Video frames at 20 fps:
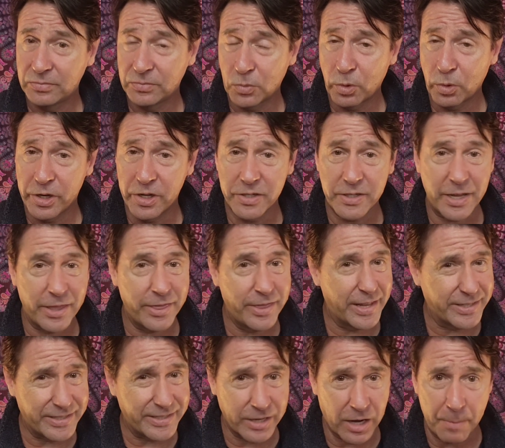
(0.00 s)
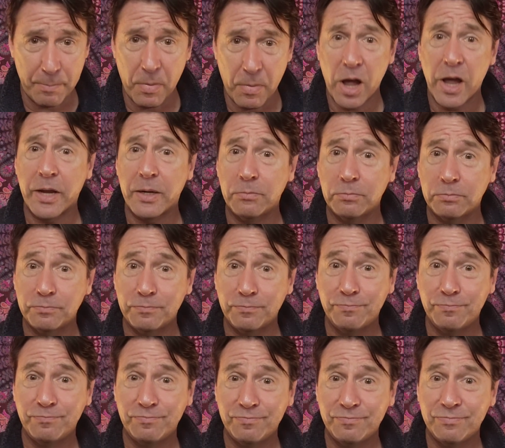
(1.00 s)
Or you can say, that's not mine.
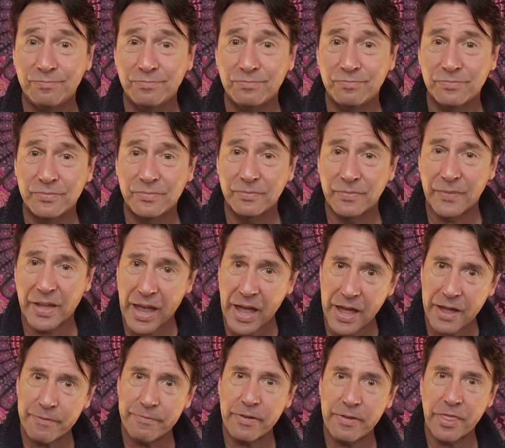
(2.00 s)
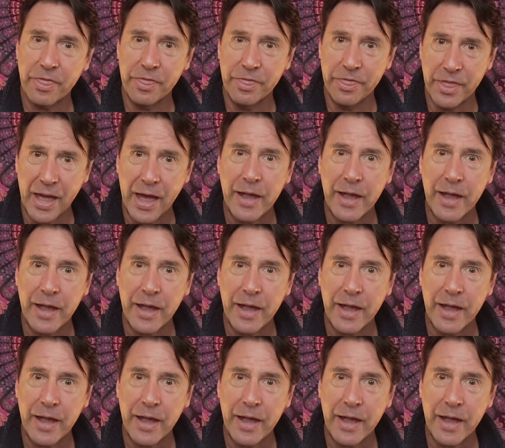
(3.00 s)
Have